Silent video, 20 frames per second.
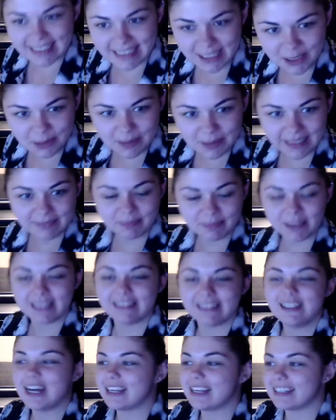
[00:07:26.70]
too, but
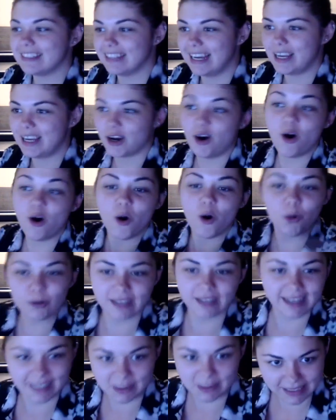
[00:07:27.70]
not like a whole
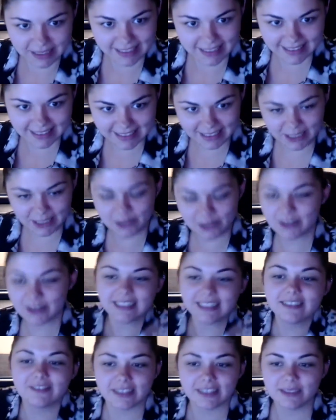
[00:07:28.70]
language. You can
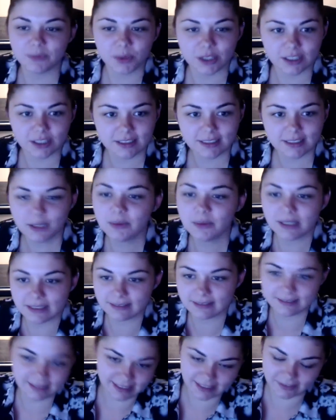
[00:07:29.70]
invent words, do it,
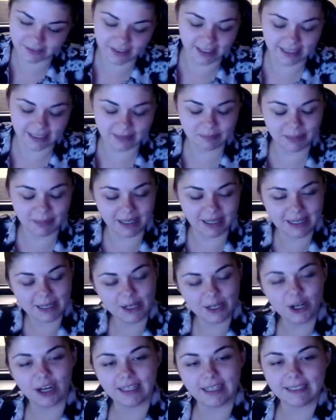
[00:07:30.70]
it's fun, but
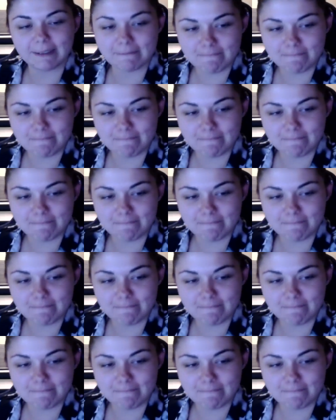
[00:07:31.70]
not,